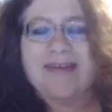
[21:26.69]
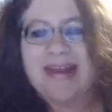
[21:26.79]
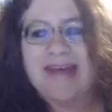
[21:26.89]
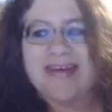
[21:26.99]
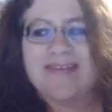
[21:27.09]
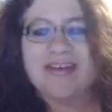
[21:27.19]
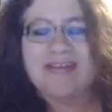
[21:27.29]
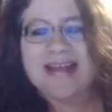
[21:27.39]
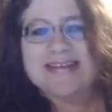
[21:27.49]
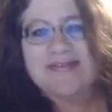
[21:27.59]
And I've given you
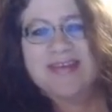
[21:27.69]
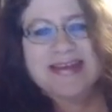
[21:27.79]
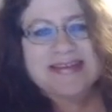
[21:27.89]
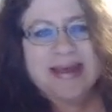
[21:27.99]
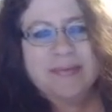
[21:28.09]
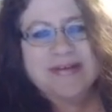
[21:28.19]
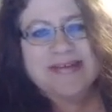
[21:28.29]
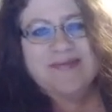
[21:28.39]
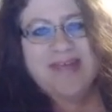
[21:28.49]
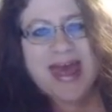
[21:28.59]
lots of examples
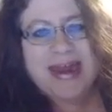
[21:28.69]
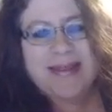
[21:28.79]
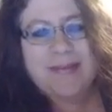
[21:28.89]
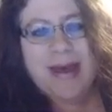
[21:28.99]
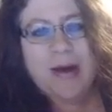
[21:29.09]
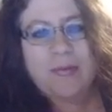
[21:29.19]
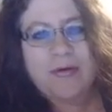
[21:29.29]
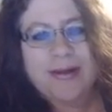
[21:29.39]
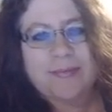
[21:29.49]
of that in the PowerPoint.